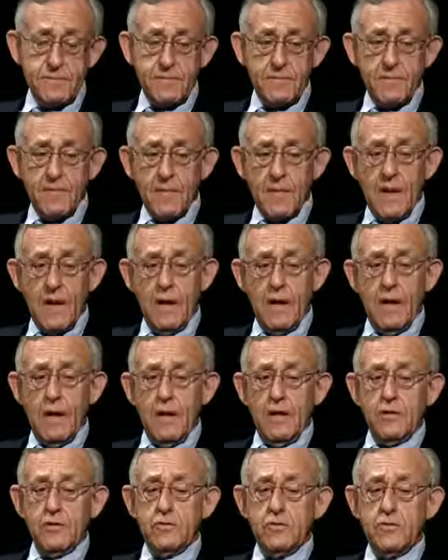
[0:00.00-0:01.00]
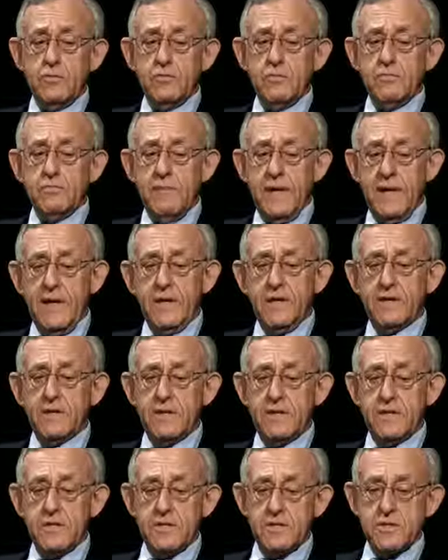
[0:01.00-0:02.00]
To make
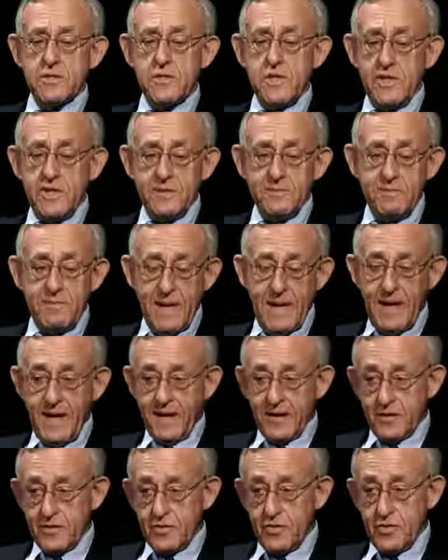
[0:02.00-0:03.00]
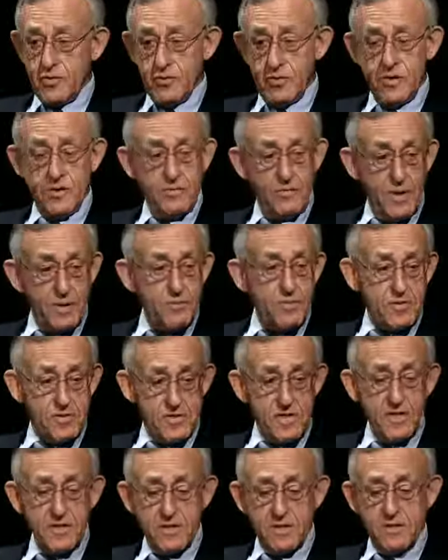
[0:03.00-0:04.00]
this gene bank truly
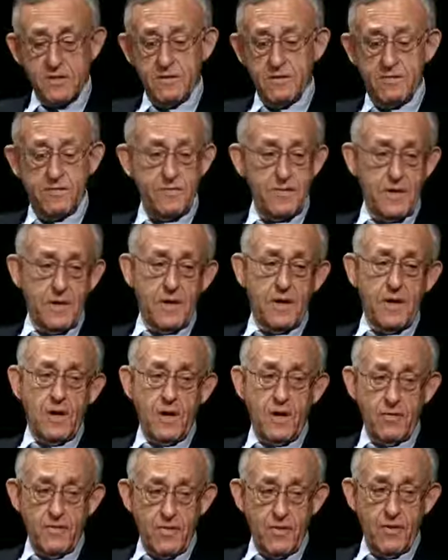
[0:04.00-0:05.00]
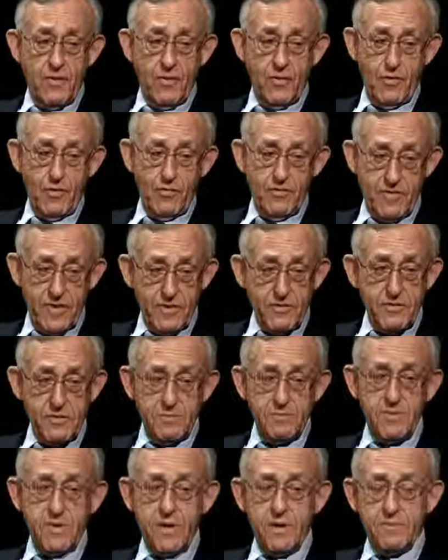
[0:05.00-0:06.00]
representative of the whole
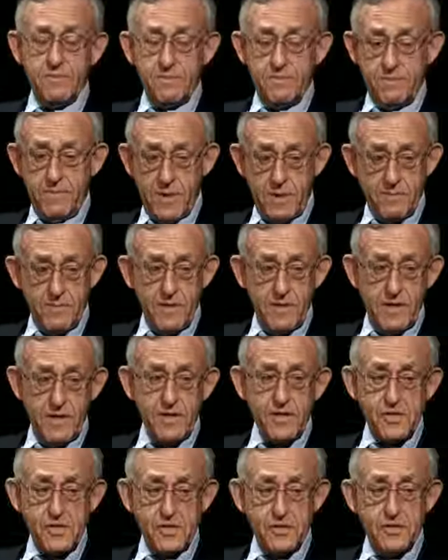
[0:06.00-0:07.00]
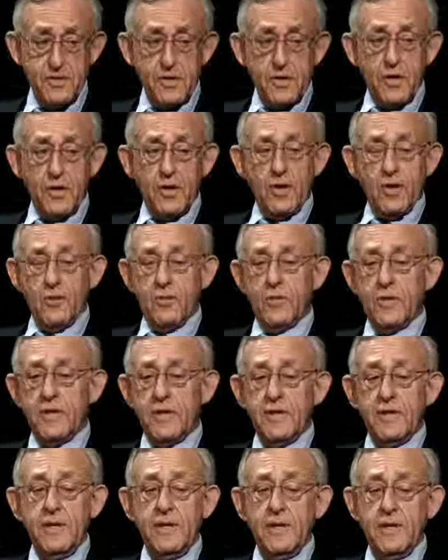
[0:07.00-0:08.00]
veteran population,
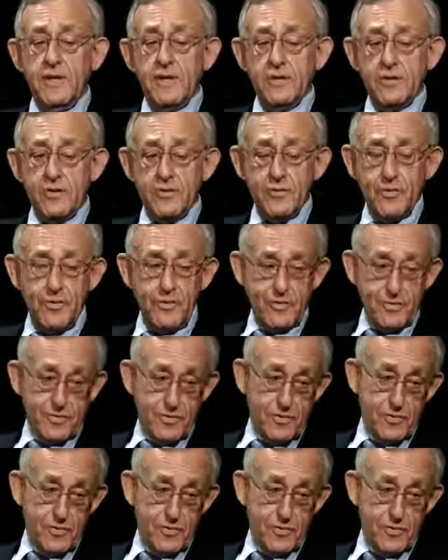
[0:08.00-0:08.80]
we need to